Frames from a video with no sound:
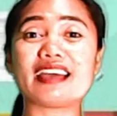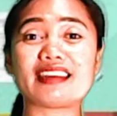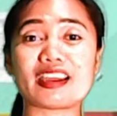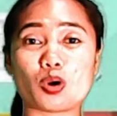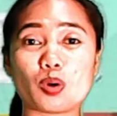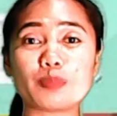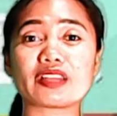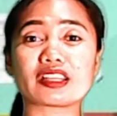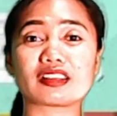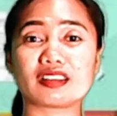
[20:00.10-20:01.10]
I hope
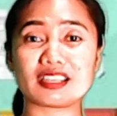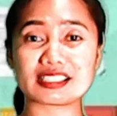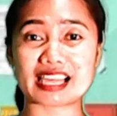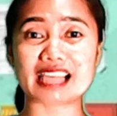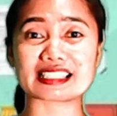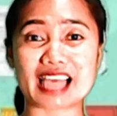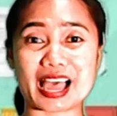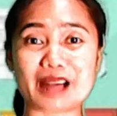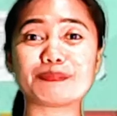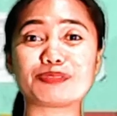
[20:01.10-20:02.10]
that this has helped
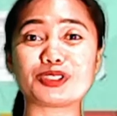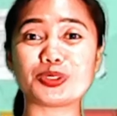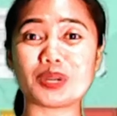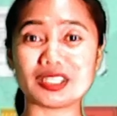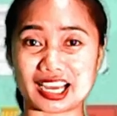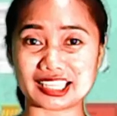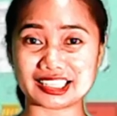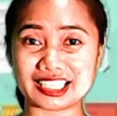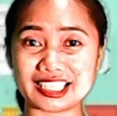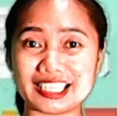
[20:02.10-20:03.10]
a lot
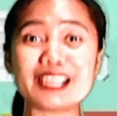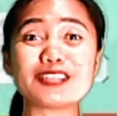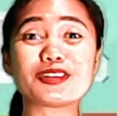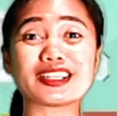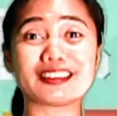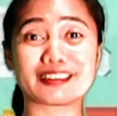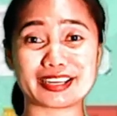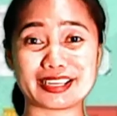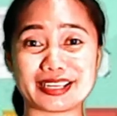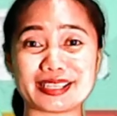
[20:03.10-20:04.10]
in your
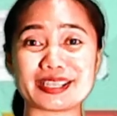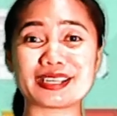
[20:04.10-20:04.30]
learning